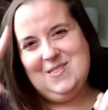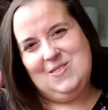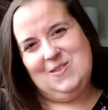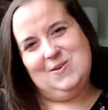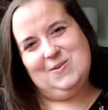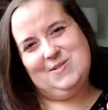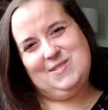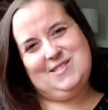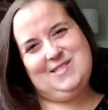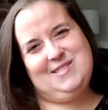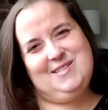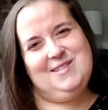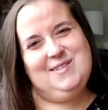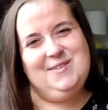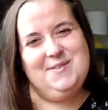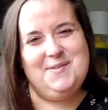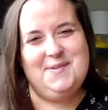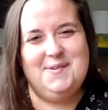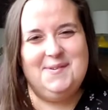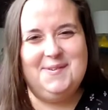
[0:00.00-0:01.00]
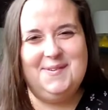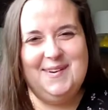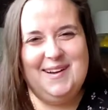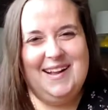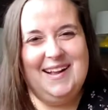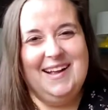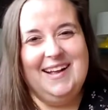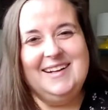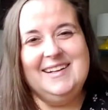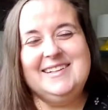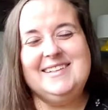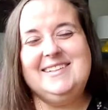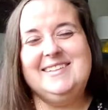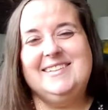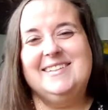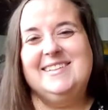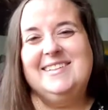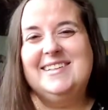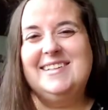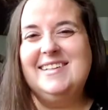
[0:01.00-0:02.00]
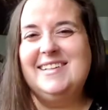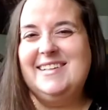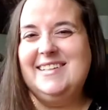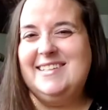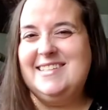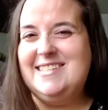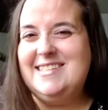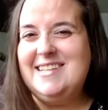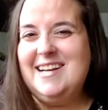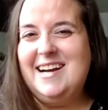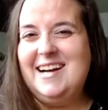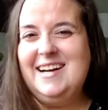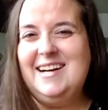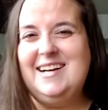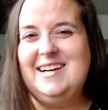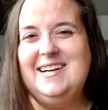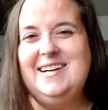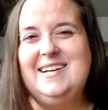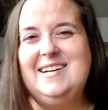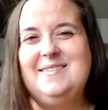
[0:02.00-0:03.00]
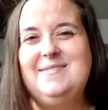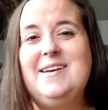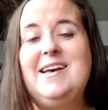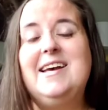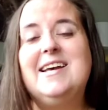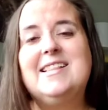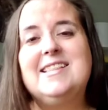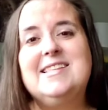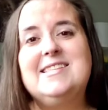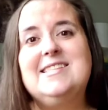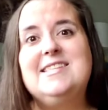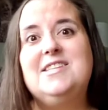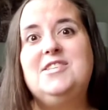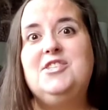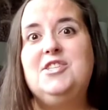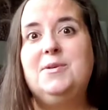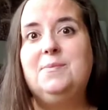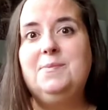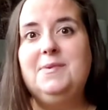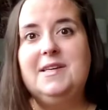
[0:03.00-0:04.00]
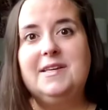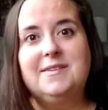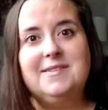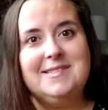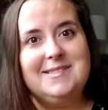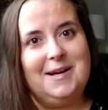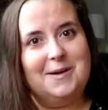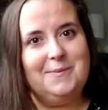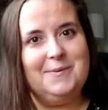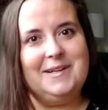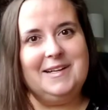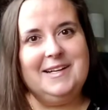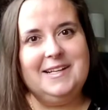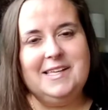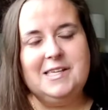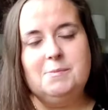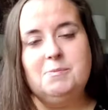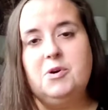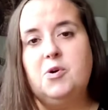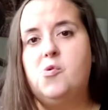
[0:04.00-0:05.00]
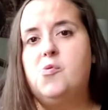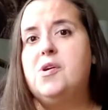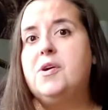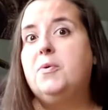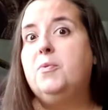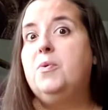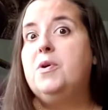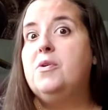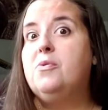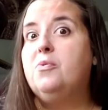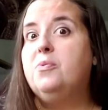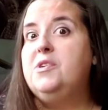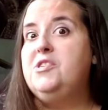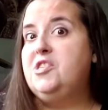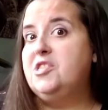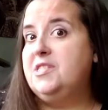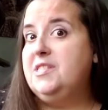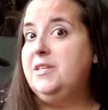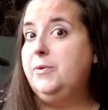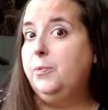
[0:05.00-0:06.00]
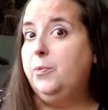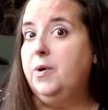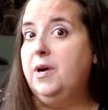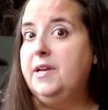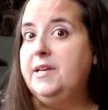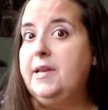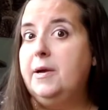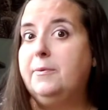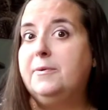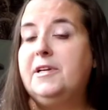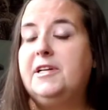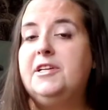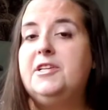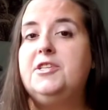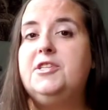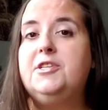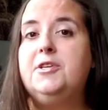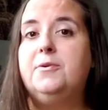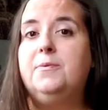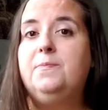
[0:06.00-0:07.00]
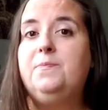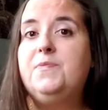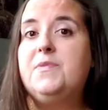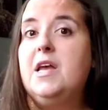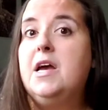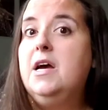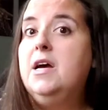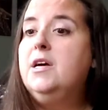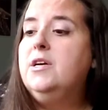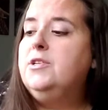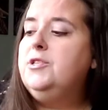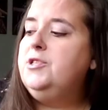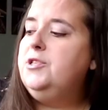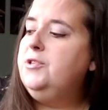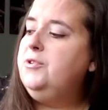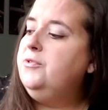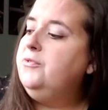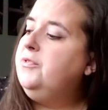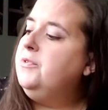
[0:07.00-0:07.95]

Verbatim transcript: Those two. Good job. This is a Jim Gill song. We're going to keep going with, we just did one, now we're going to do two